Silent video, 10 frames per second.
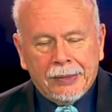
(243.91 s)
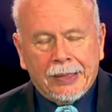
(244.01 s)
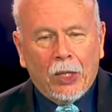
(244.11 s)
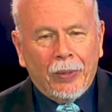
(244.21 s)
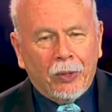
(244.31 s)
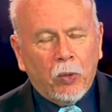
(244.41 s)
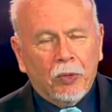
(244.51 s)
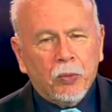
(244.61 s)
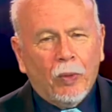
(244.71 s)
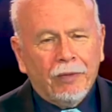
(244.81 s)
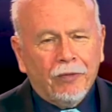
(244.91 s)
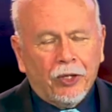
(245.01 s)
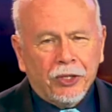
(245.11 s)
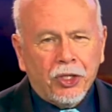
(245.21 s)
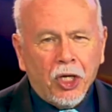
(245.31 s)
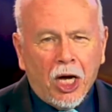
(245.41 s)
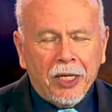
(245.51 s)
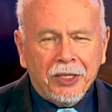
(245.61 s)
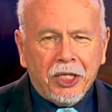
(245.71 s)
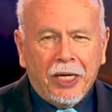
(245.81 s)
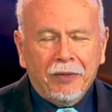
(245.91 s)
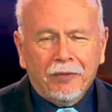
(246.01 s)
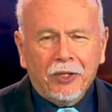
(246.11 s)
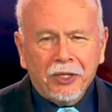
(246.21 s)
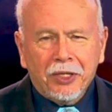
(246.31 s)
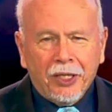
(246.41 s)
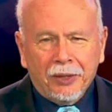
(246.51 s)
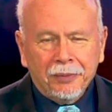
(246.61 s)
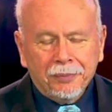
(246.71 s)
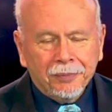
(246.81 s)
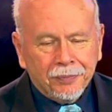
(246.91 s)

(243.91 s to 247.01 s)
So he quotes one verse, John 10, verse 10.